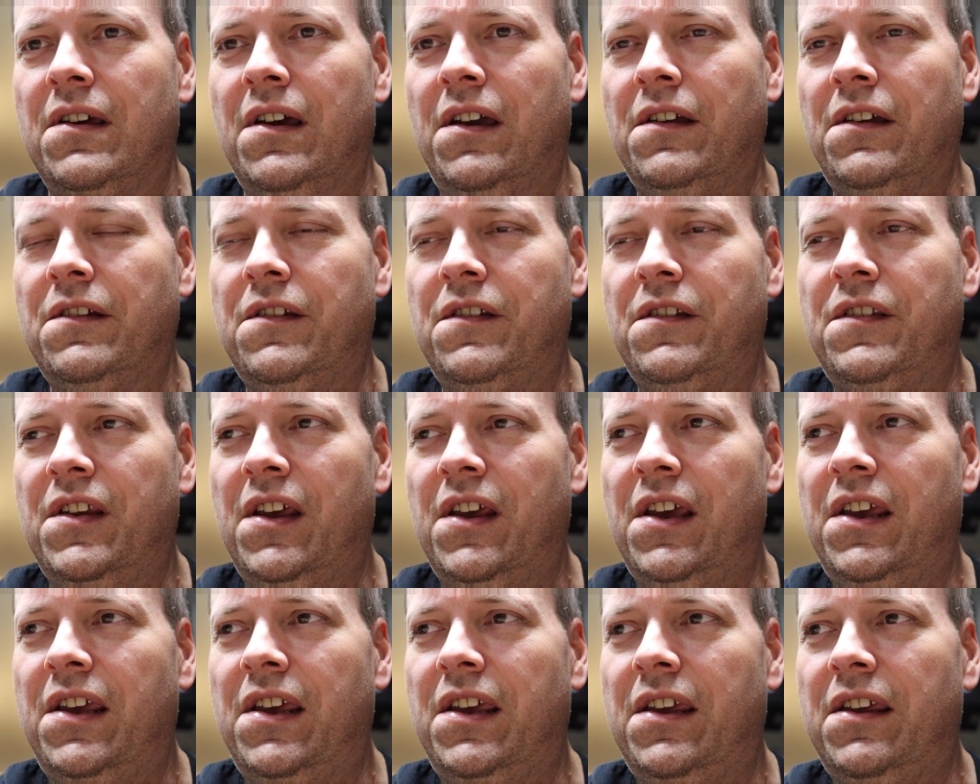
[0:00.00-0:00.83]
I'll just
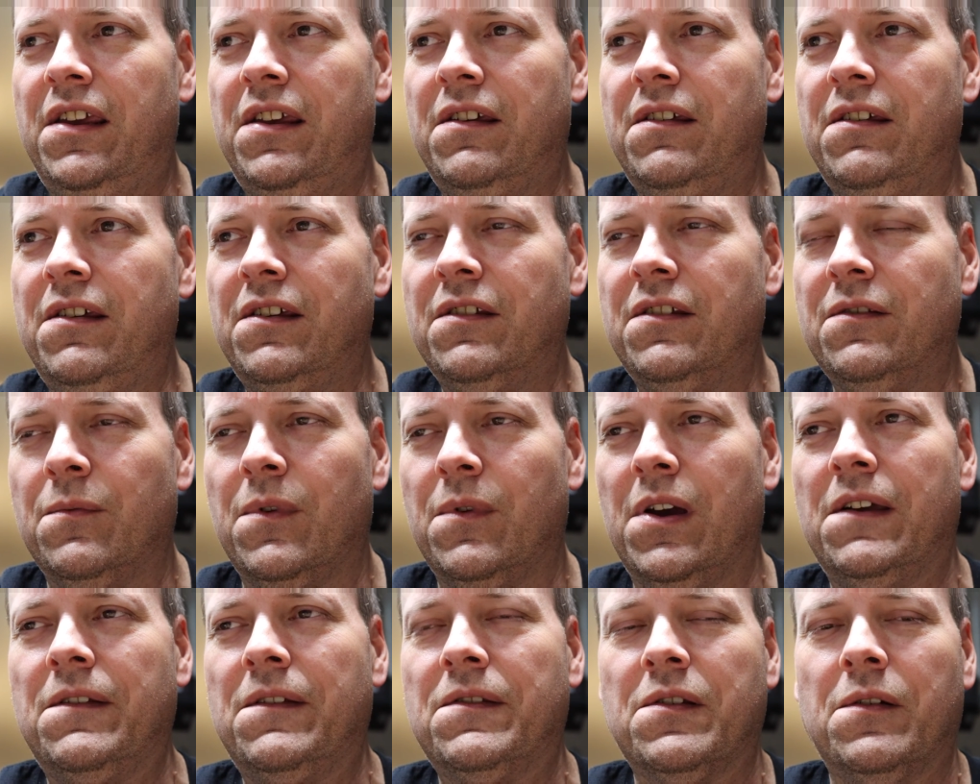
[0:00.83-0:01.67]
say his
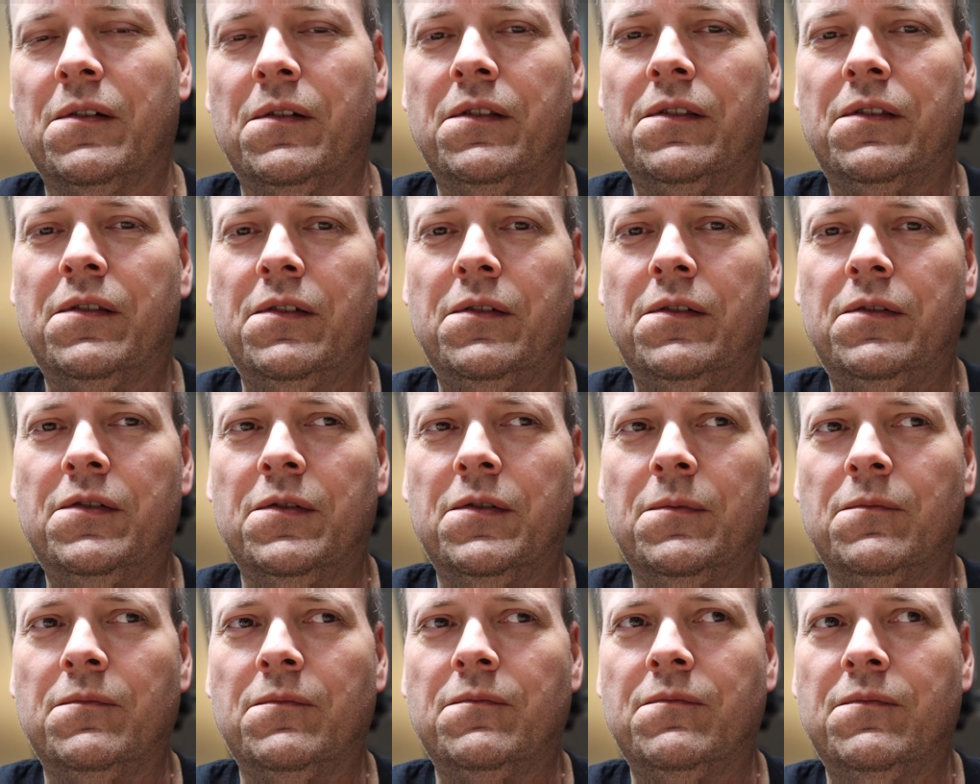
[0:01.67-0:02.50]
wife's going through
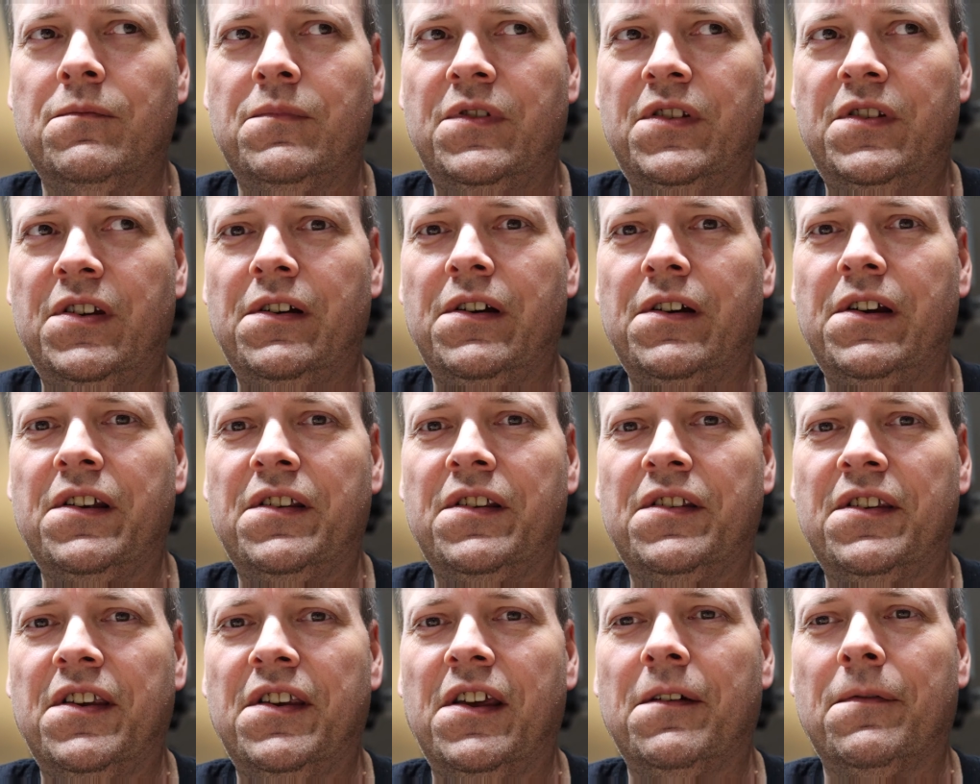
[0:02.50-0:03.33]
some
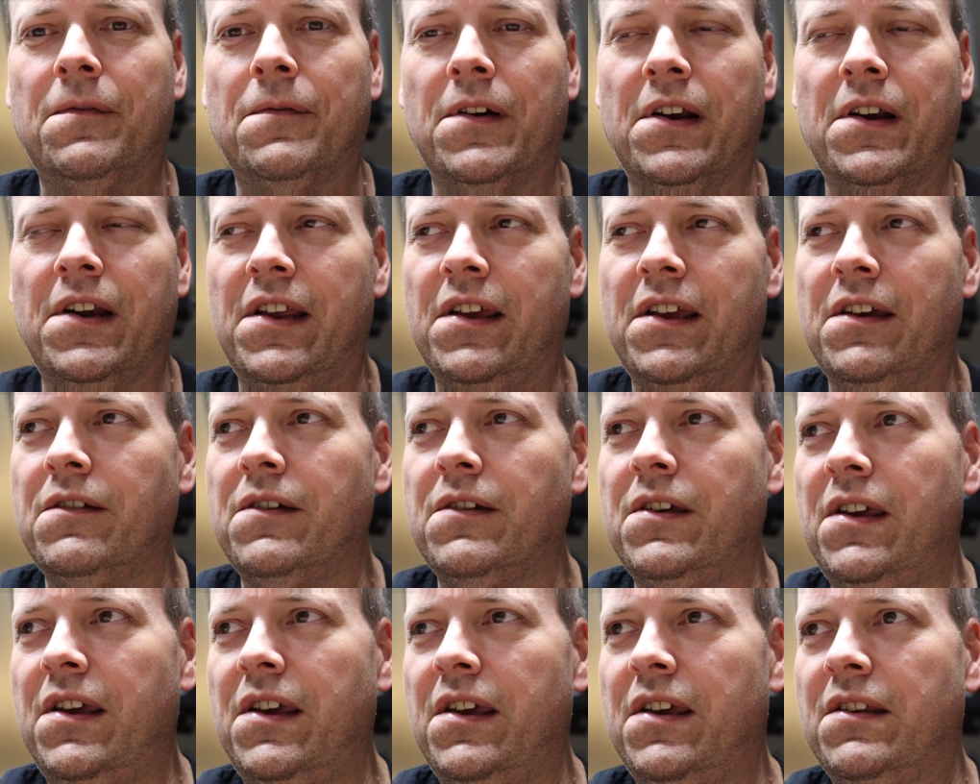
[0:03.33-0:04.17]
serious stuff right now,
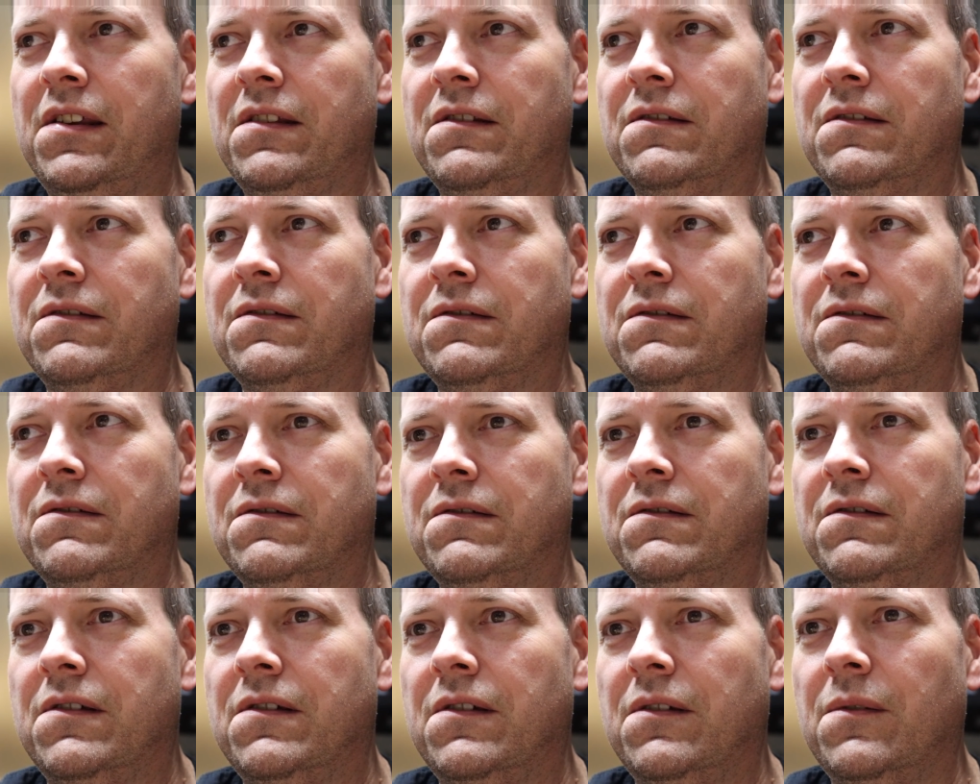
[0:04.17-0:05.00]
and
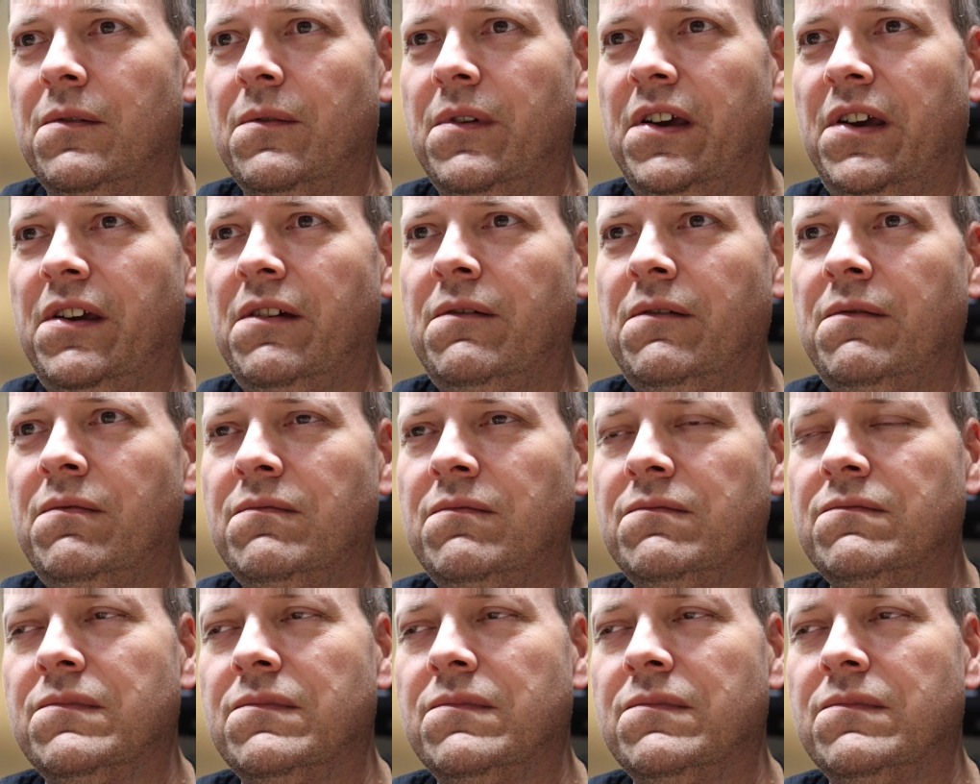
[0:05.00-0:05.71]
well,